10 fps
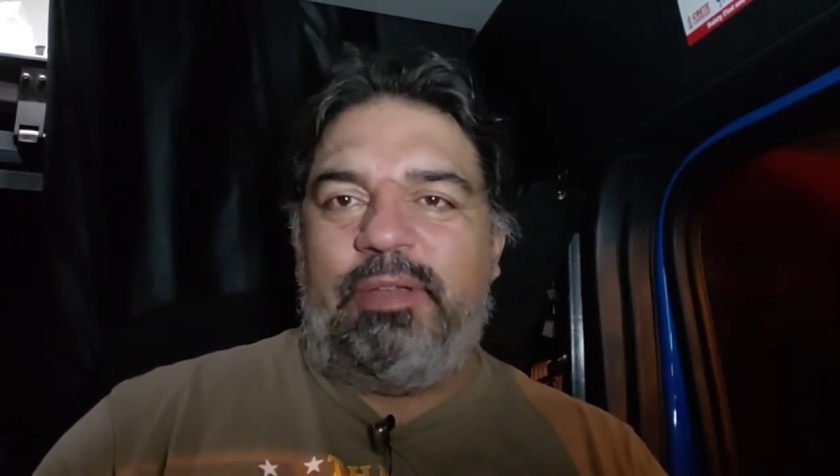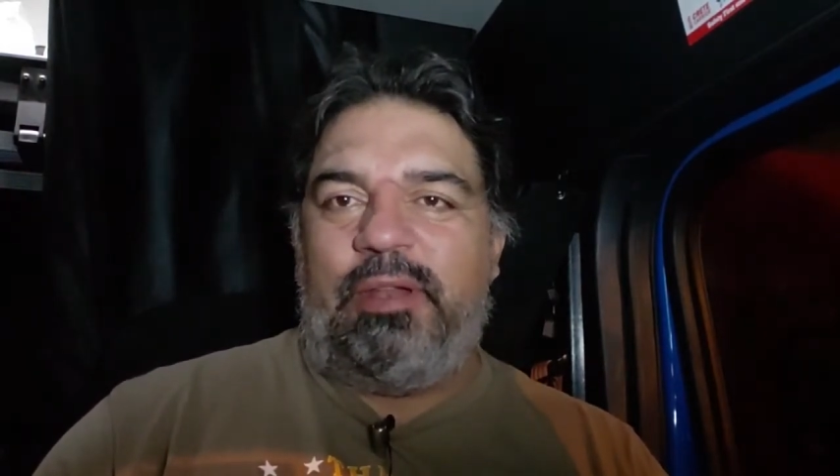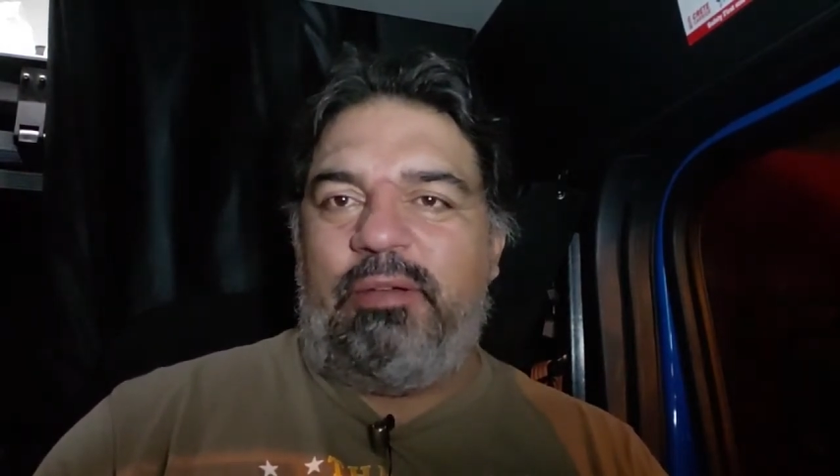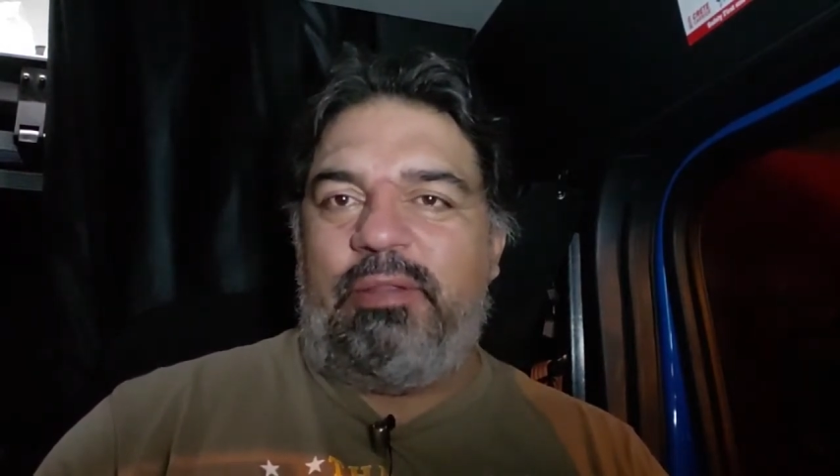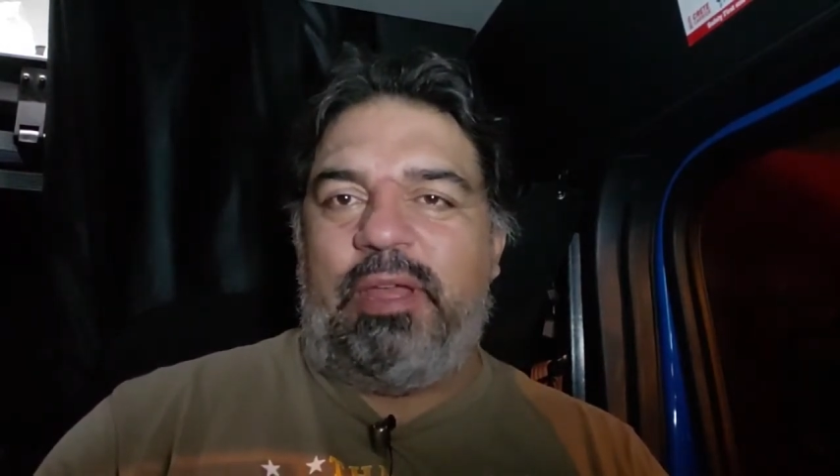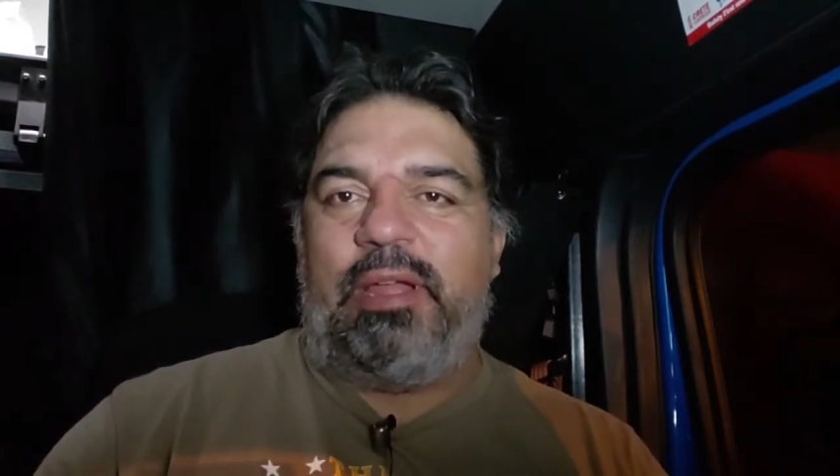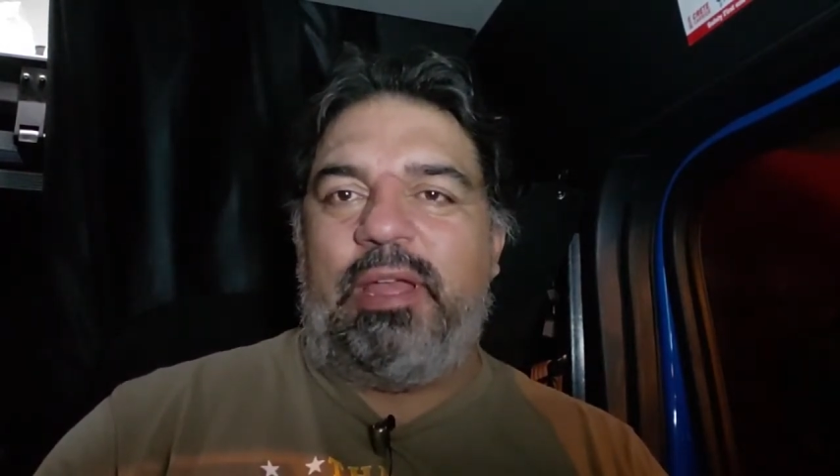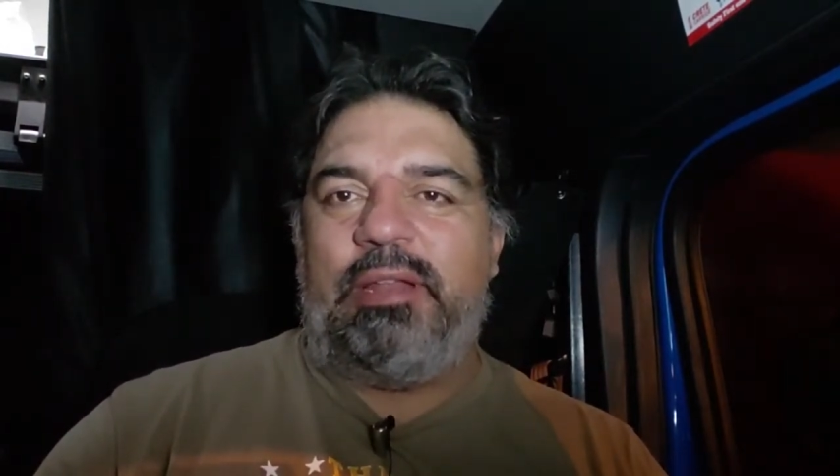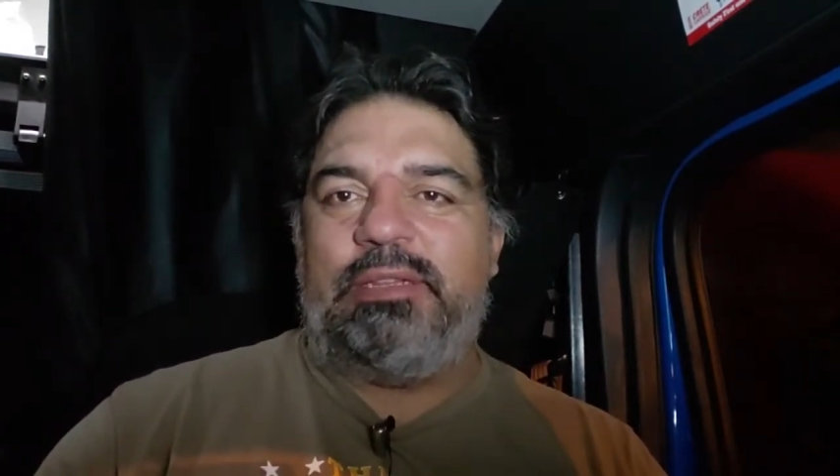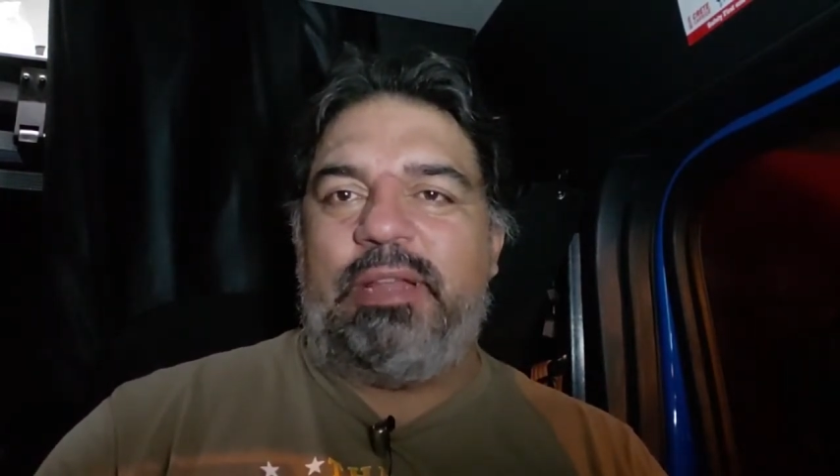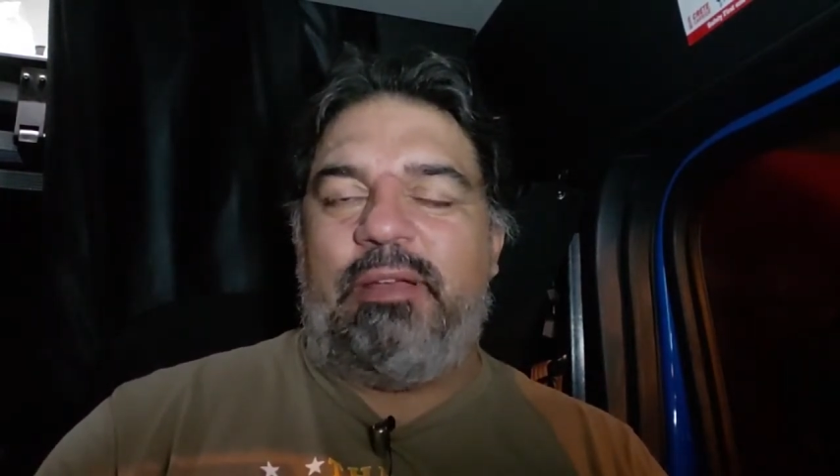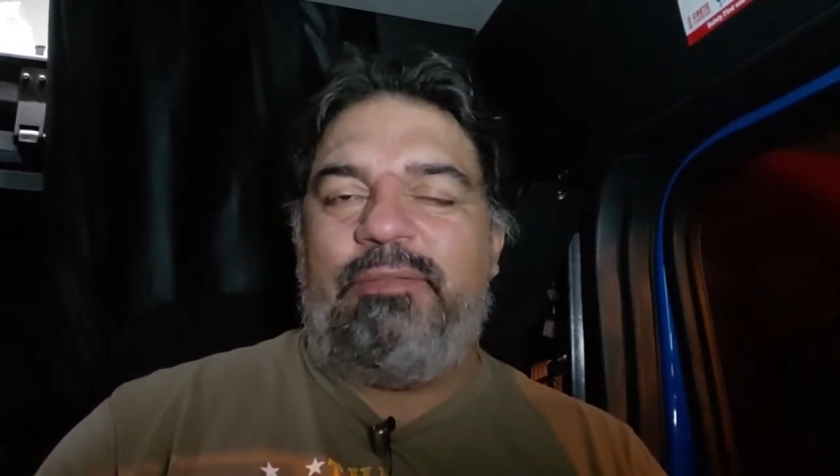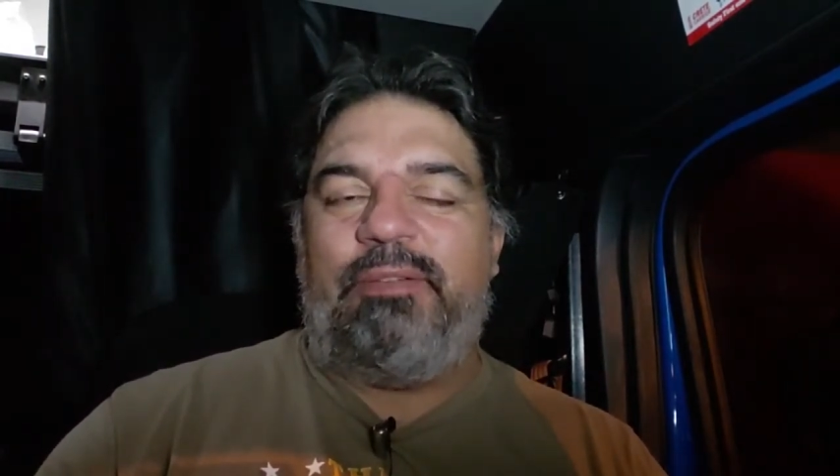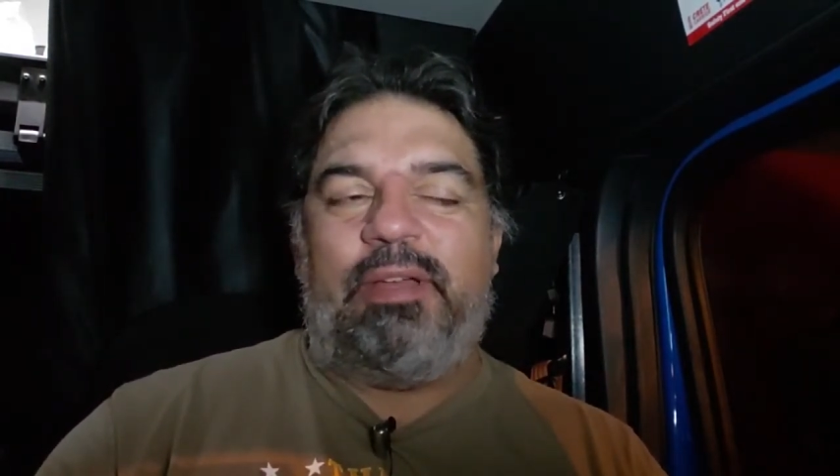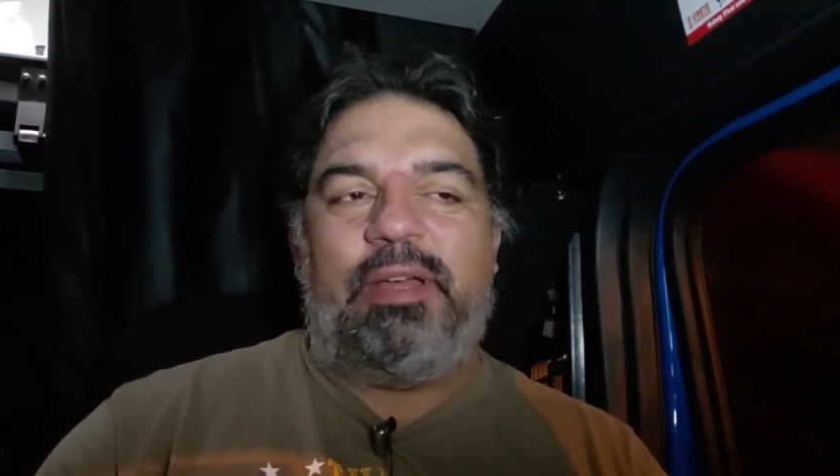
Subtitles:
you know, and that kind of stuff.